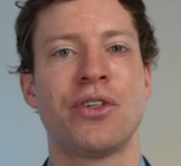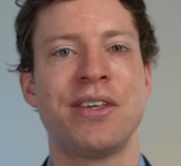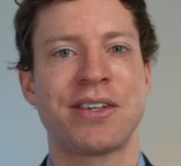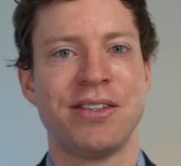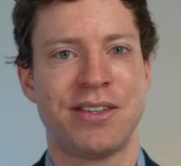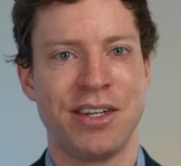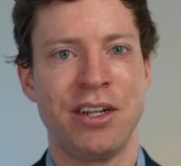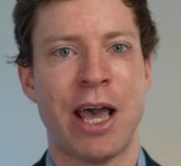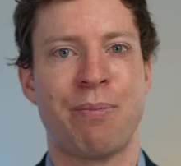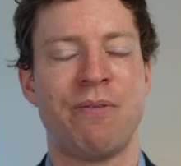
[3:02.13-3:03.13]
so this can
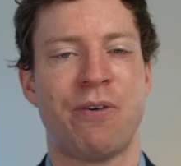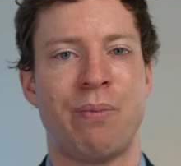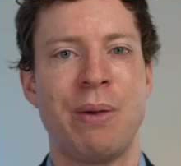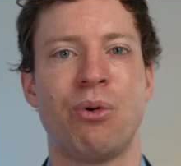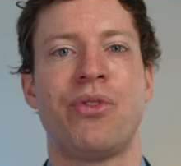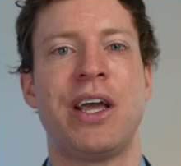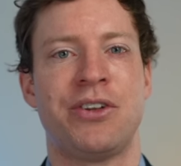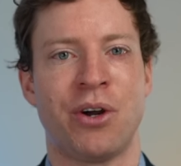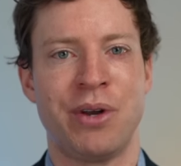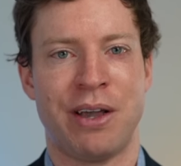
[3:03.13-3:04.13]
still happen for people
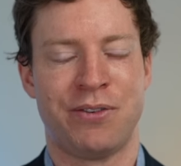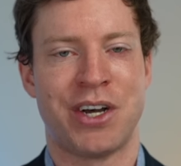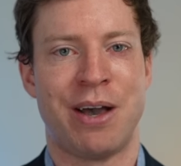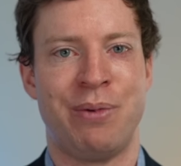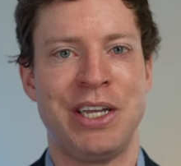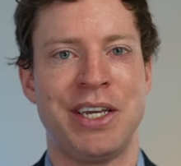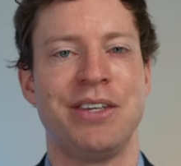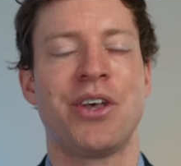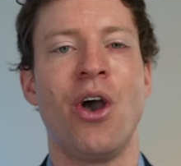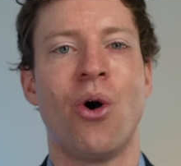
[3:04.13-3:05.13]
that don't have
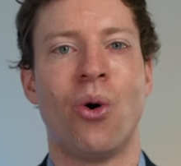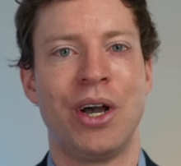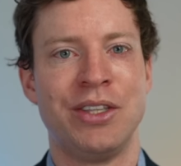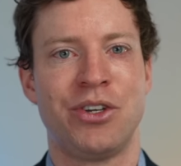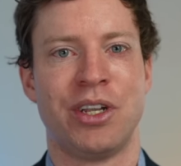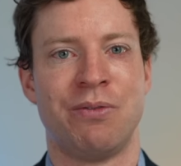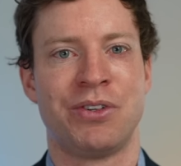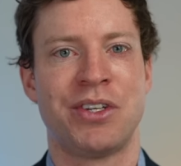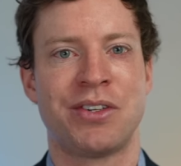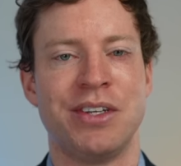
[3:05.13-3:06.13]
diabetes or
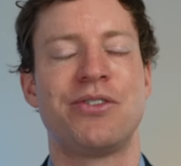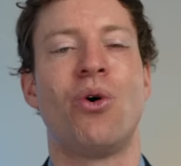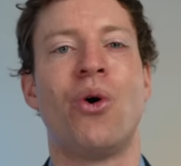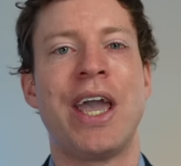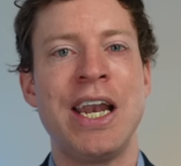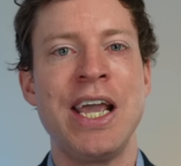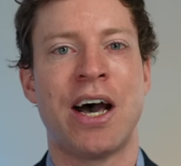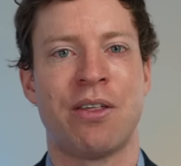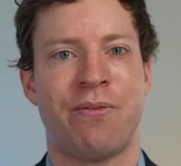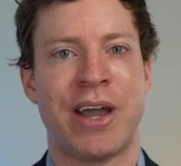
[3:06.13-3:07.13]
insulin resistance or
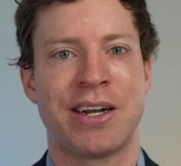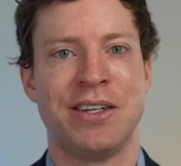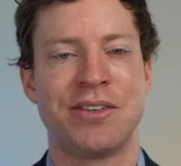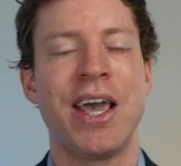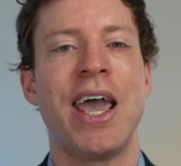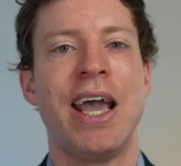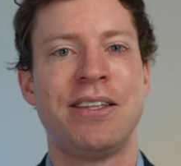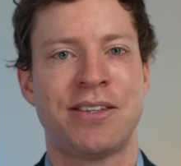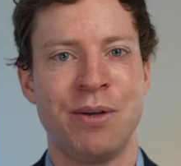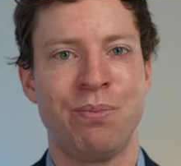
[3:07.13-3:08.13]
any other factors.
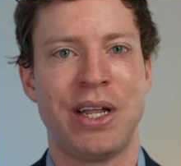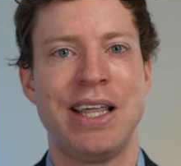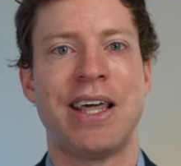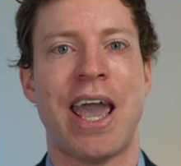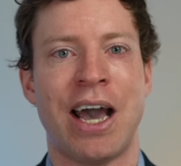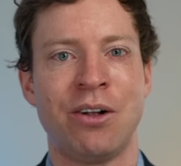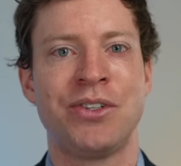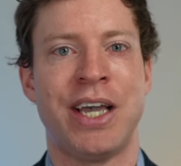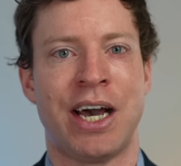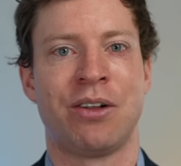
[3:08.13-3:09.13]
It's simply the
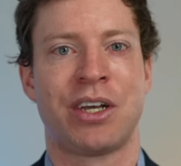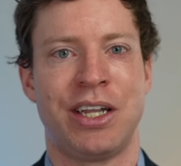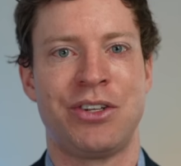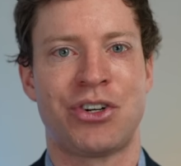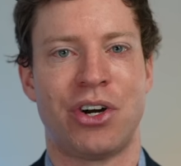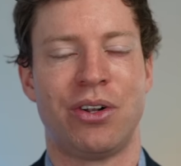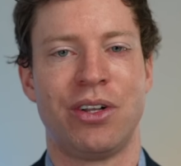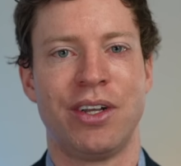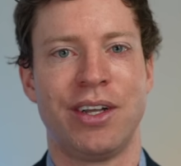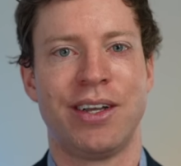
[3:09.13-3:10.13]
LDL
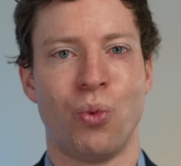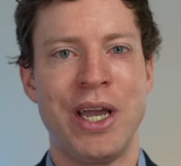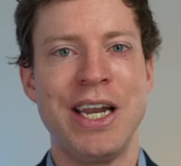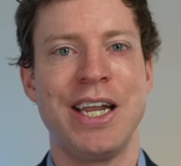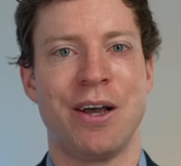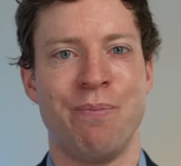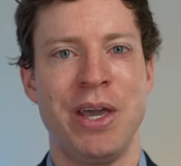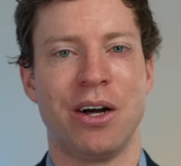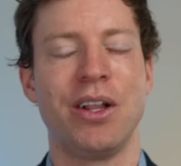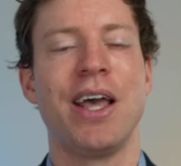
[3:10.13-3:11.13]
cholesterol. So we need a
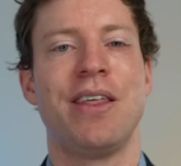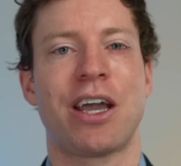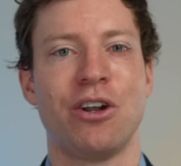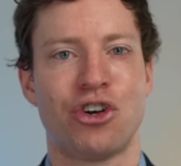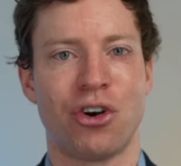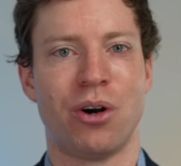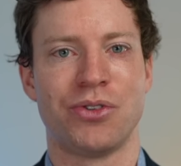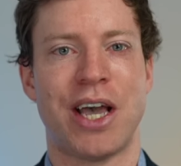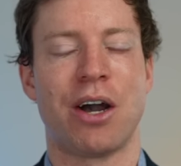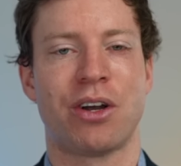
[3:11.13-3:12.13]
meal that
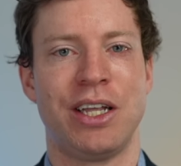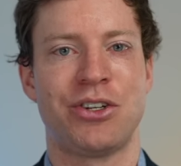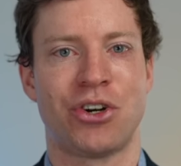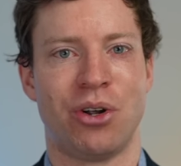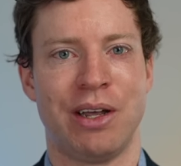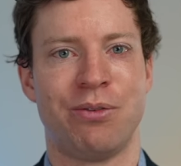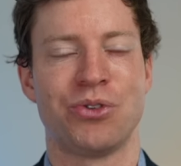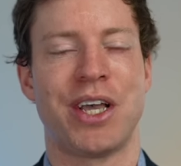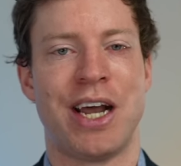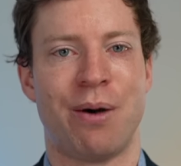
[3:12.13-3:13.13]
controls our cholesterol
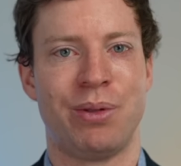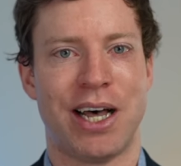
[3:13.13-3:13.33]
levels in our